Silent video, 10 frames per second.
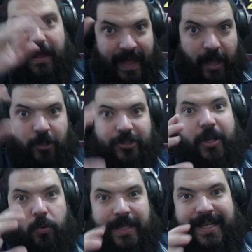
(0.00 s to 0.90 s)
They are
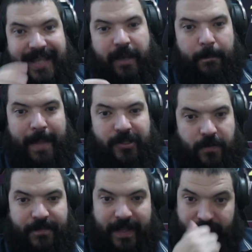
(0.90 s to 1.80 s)
still the second best
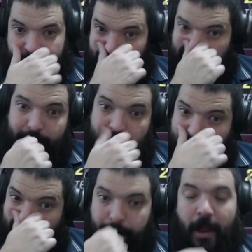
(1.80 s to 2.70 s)
offensive team in the
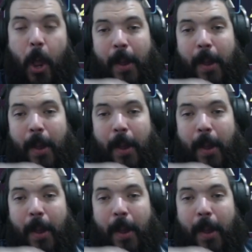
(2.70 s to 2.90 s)
game.